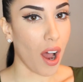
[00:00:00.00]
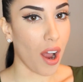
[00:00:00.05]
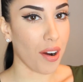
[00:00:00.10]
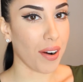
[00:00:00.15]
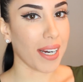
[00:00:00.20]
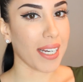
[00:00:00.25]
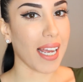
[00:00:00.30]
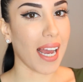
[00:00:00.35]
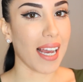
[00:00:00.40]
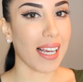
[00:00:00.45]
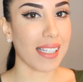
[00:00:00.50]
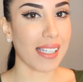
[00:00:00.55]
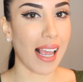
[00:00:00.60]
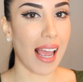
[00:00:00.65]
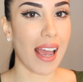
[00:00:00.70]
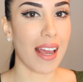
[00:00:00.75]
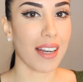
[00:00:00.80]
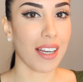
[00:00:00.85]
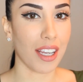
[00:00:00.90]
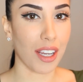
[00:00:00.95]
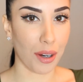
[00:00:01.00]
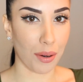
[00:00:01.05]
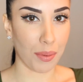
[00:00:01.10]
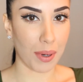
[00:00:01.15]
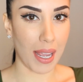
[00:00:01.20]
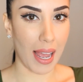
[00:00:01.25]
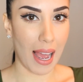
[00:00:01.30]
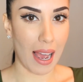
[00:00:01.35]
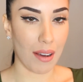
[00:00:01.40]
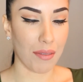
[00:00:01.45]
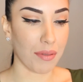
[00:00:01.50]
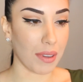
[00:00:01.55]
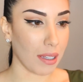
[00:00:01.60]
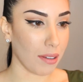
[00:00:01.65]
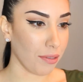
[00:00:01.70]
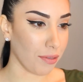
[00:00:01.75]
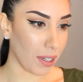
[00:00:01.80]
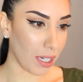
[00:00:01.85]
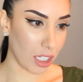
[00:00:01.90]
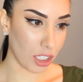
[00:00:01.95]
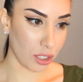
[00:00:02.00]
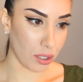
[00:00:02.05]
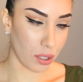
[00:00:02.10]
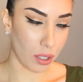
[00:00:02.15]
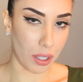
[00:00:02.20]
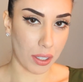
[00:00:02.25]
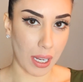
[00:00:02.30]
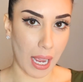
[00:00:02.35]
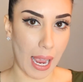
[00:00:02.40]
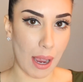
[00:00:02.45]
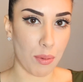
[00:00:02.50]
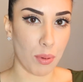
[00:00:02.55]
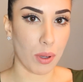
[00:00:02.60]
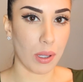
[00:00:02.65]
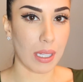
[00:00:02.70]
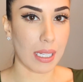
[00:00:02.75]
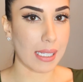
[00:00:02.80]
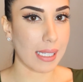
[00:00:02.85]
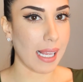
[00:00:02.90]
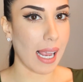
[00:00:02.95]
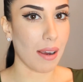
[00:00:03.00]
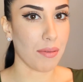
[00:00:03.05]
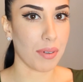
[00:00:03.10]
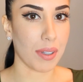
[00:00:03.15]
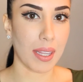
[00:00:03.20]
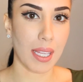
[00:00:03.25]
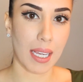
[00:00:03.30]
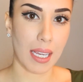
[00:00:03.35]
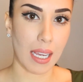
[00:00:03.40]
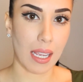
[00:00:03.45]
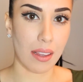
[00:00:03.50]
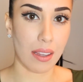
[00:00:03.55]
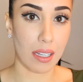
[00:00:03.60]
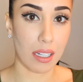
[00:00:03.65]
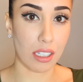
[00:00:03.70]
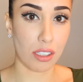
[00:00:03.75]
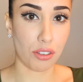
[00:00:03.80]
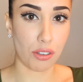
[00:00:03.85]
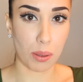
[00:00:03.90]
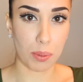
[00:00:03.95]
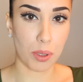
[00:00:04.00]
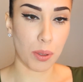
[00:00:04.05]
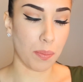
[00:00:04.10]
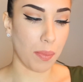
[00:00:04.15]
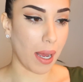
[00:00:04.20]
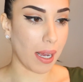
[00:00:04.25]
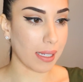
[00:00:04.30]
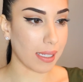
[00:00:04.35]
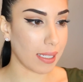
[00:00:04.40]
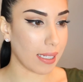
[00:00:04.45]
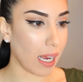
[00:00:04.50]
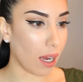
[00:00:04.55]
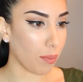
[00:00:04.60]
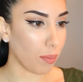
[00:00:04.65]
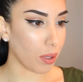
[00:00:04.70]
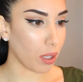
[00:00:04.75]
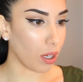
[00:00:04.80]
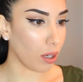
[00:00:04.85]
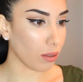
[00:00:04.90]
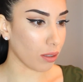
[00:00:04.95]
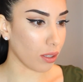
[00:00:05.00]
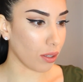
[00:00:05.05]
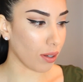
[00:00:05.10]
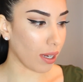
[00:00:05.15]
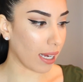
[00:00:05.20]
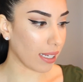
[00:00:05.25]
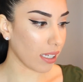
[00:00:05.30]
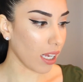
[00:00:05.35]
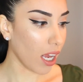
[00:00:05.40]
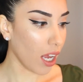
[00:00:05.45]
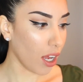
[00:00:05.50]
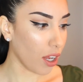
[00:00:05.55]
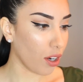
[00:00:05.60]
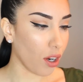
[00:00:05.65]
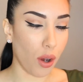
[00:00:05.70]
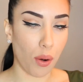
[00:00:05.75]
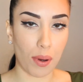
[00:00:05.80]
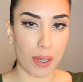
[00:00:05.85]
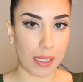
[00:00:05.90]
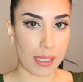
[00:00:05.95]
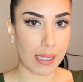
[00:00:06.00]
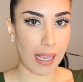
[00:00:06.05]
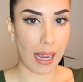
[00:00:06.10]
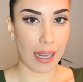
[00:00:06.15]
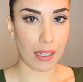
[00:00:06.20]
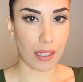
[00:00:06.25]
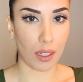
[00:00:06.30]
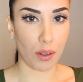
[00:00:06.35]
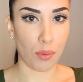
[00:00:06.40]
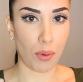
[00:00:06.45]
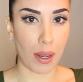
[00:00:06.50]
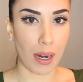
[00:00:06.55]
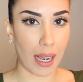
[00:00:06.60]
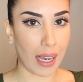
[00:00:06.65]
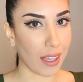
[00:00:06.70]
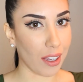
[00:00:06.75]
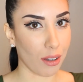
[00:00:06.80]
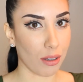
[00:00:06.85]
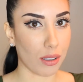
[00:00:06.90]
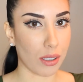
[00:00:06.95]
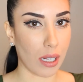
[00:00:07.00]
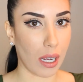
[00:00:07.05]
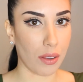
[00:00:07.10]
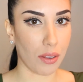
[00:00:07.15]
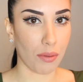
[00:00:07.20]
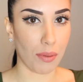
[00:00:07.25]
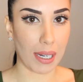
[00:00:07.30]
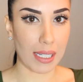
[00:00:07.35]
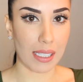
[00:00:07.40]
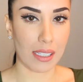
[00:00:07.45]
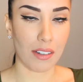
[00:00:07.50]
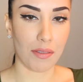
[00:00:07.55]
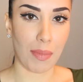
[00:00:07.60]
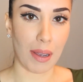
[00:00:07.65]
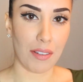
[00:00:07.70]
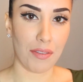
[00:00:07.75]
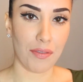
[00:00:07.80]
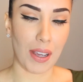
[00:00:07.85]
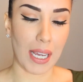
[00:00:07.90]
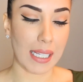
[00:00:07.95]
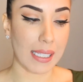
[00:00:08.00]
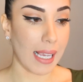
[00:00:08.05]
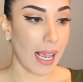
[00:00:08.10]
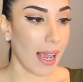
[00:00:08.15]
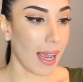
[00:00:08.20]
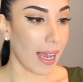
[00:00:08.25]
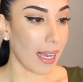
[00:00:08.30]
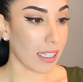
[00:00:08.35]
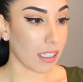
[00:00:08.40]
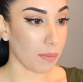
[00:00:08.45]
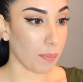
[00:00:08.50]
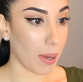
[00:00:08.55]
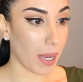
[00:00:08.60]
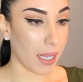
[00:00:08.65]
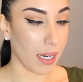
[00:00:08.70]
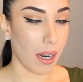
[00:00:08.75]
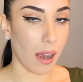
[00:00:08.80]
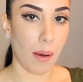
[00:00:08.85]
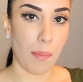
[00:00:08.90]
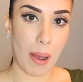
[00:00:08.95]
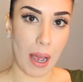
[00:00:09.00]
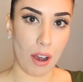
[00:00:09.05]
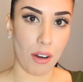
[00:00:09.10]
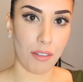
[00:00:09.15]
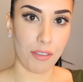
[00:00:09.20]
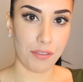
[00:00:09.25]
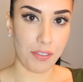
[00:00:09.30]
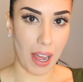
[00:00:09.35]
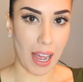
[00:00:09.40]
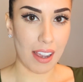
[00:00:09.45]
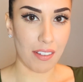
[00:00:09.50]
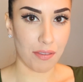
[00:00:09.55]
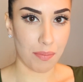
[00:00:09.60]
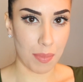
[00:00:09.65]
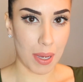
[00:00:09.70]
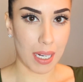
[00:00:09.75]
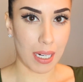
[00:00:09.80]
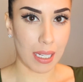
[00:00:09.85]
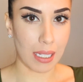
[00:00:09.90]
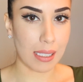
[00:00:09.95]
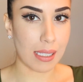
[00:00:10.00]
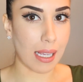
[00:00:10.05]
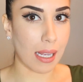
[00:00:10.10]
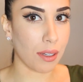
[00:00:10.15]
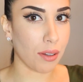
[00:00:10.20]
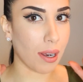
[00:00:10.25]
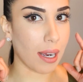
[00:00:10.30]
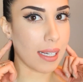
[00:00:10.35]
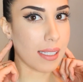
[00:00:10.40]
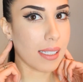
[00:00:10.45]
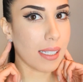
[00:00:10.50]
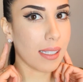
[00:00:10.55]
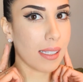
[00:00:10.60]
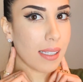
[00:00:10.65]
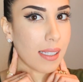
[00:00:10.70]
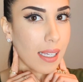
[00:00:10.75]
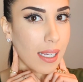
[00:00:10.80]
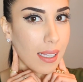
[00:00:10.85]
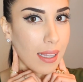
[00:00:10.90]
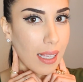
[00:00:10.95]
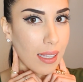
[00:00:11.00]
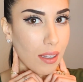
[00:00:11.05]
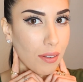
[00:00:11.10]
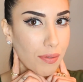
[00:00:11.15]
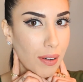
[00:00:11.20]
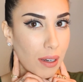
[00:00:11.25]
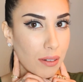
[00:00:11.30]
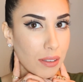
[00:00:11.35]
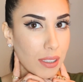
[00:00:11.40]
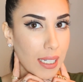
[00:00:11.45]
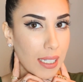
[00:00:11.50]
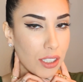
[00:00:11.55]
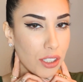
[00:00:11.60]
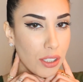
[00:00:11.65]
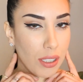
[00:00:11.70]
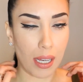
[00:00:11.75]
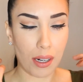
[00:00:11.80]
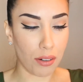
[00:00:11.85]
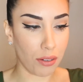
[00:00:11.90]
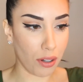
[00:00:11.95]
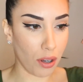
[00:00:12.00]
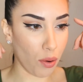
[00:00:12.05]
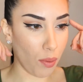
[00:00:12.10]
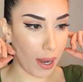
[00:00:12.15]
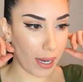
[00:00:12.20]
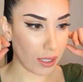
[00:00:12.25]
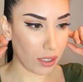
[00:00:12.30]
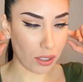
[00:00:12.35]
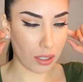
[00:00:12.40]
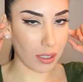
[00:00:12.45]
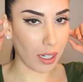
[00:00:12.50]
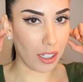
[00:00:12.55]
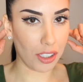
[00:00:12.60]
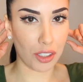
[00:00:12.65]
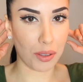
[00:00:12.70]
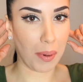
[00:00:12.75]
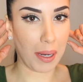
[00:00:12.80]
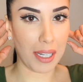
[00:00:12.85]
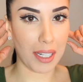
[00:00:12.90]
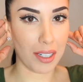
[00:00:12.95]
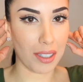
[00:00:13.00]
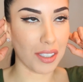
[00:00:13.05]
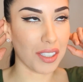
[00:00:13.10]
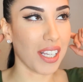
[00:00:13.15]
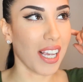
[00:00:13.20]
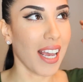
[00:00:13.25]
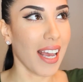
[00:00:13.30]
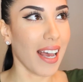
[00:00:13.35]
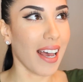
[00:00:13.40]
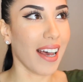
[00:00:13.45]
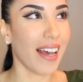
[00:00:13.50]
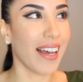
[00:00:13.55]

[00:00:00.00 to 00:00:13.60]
Alright guys, and here we have the finished look. I will list everything in the description box down below so you guys know exactly what I used on the rest of my face. It's been about 5 minutes and you guys can see that the foundation, I don't know why I just touched my ears,